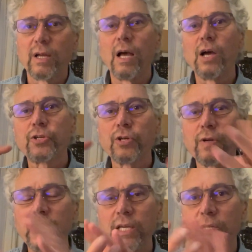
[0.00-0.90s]
usher
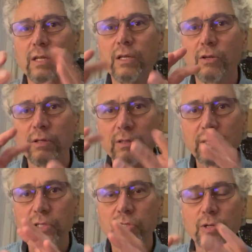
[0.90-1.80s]
in
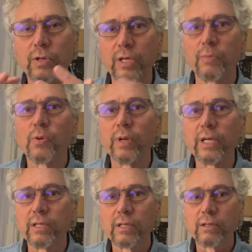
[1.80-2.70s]
this turning
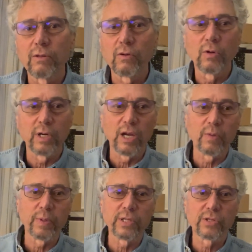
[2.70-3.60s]
point, or
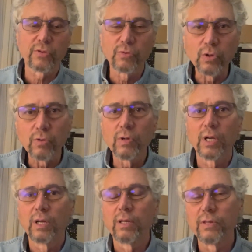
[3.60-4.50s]
help us through
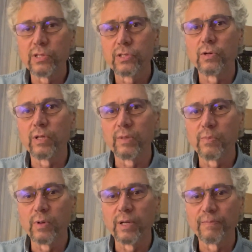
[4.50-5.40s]
this turning
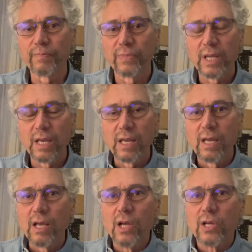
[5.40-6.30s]
point.
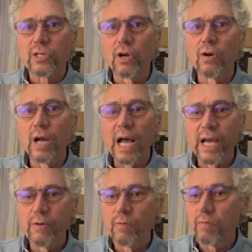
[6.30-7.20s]
So I
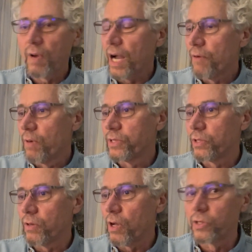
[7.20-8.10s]
want
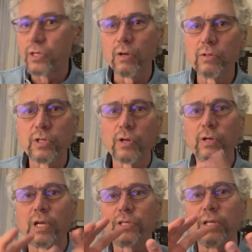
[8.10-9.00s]
to also turn
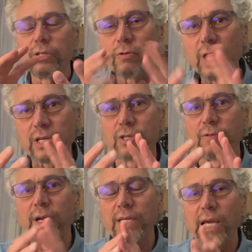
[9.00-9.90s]
us in a direction
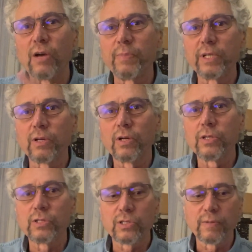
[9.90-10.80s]
right now
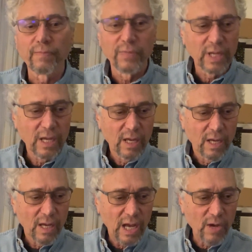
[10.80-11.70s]
because
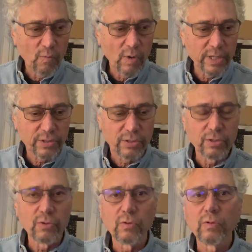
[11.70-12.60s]
I want
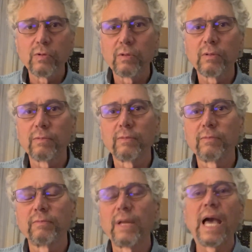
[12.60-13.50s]
to
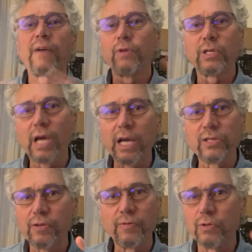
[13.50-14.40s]

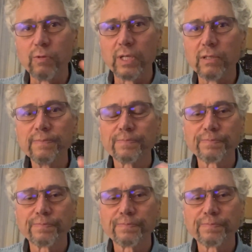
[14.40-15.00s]
advertise, if you will,